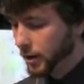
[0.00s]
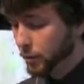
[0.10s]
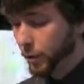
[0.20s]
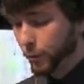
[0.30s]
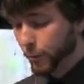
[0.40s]

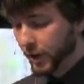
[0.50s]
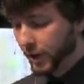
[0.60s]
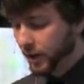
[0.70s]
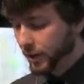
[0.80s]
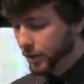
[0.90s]
Number
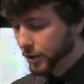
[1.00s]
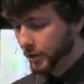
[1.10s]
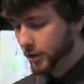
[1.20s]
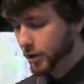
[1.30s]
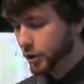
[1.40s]
3,
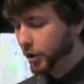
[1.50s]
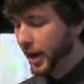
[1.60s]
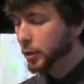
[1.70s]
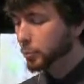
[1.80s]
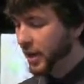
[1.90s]

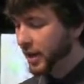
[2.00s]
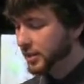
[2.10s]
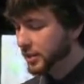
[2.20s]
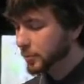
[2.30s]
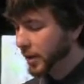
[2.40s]
try your
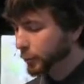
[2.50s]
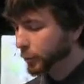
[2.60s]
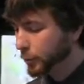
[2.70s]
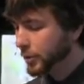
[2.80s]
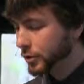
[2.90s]
best to make
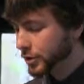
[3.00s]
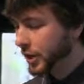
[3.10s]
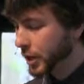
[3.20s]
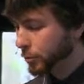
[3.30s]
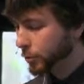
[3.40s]
room in your
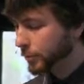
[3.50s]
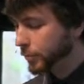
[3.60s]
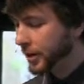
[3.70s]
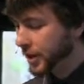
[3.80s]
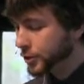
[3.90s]
schedule
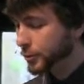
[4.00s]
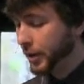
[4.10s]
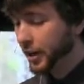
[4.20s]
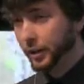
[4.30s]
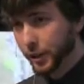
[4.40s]
for a
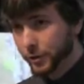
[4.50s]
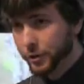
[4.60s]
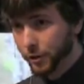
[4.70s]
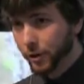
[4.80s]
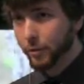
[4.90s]
history and
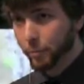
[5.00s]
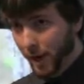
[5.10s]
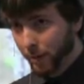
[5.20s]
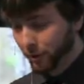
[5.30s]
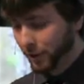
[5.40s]
literature of the
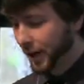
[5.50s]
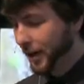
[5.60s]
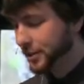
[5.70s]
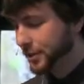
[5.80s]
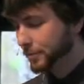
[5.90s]
Bible
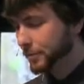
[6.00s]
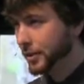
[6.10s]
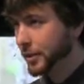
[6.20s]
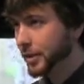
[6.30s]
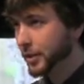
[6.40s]
class.
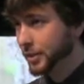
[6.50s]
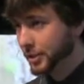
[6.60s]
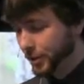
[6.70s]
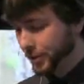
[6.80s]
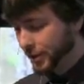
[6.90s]

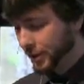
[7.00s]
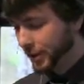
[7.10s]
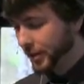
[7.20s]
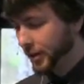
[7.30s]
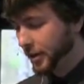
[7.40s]
Seriously,
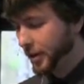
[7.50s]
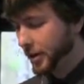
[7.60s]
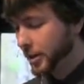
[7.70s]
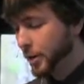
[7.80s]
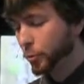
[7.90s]

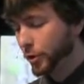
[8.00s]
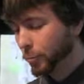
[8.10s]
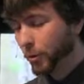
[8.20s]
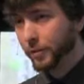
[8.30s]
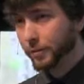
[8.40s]
take more
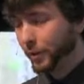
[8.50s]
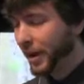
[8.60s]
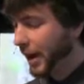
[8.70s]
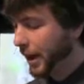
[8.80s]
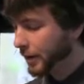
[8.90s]
than one if you
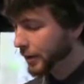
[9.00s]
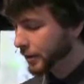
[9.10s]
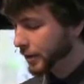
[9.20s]
can.